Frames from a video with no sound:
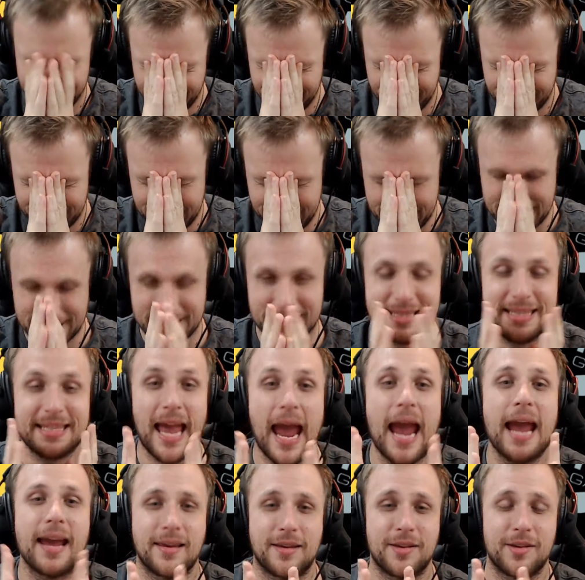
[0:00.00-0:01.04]
Like,
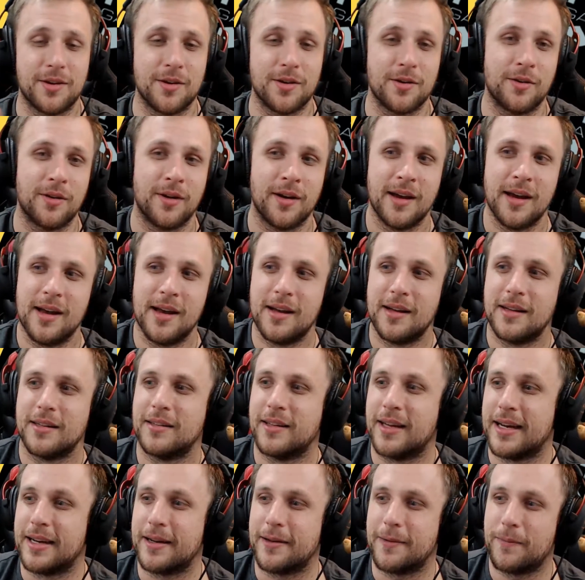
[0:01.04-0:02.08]
thank you.
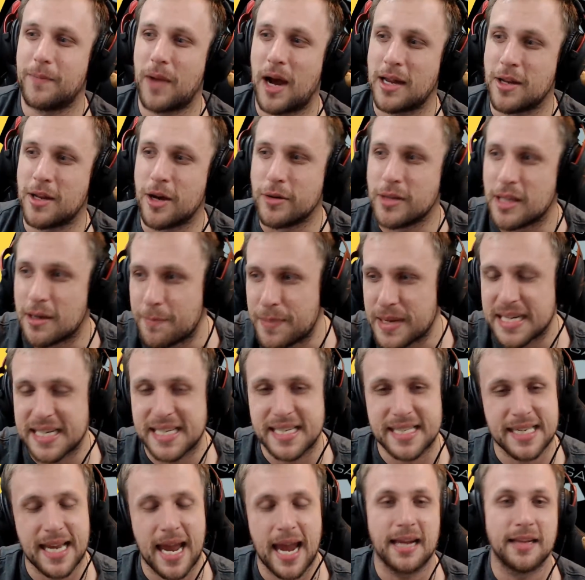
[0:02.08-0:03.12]
Like, I know they've been
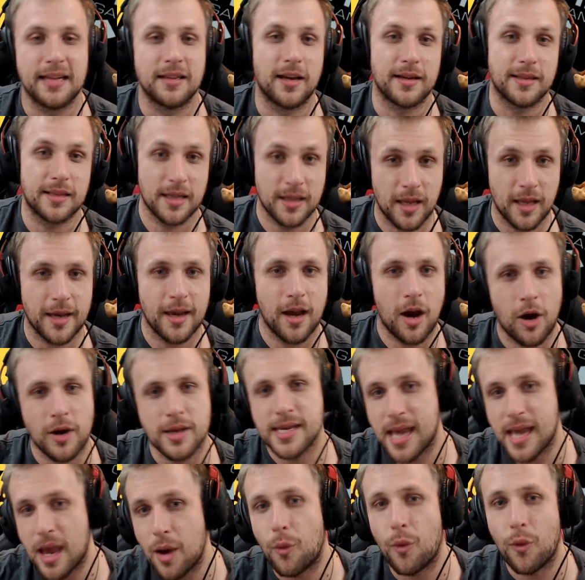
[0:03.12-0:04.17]
saying, like, they're like, oh
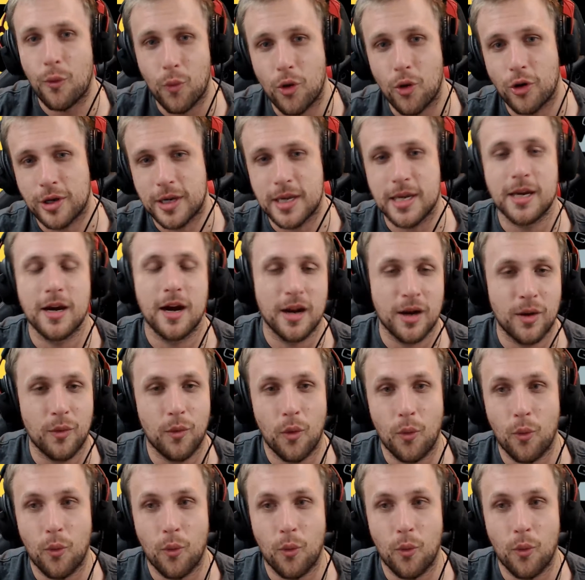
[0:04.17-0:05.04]
yeah, we're working on it,